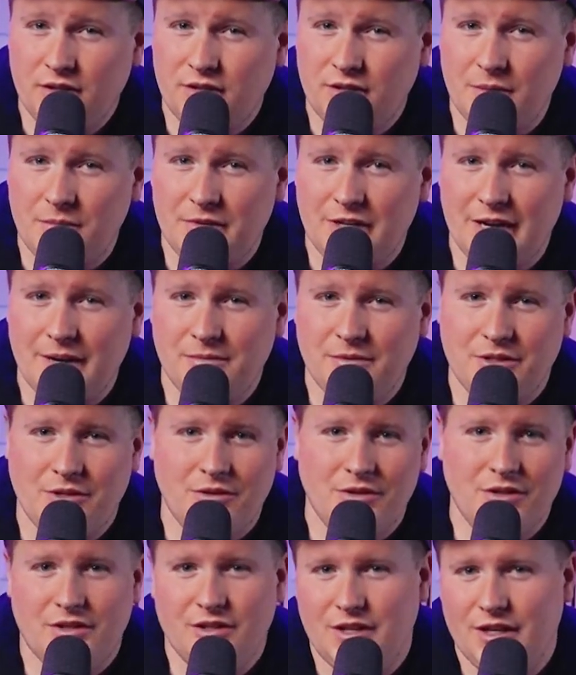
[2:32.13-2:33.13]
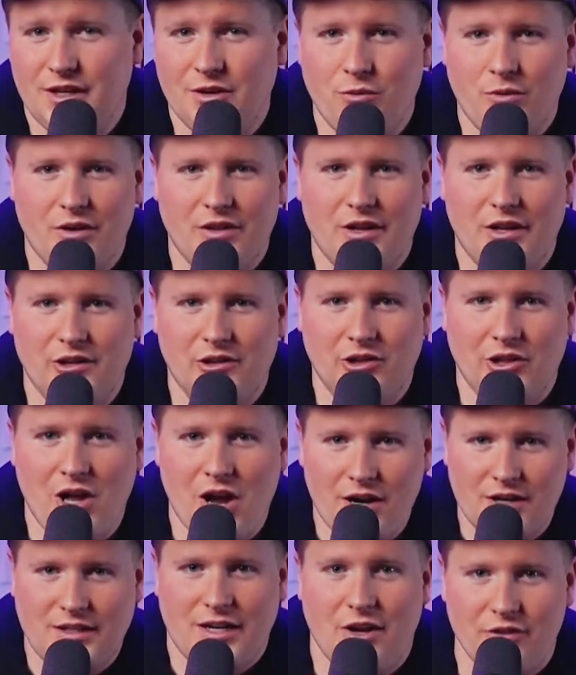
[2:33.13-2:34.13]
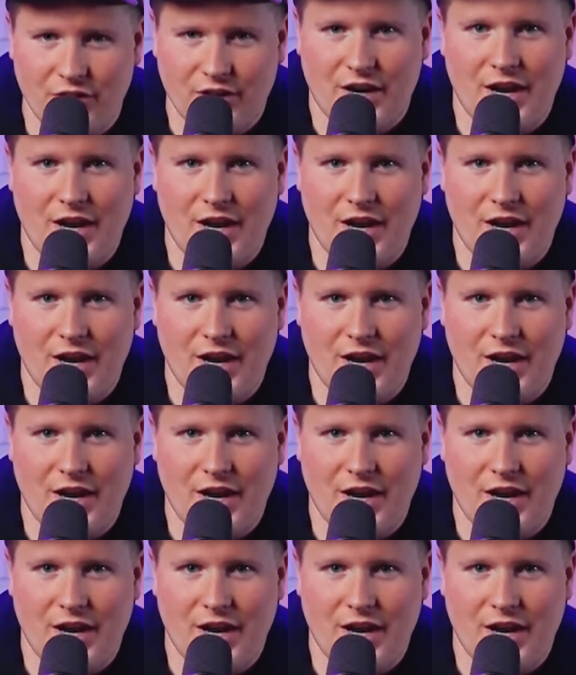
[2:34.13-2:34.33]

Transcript: sometimes do this thing where they lock down the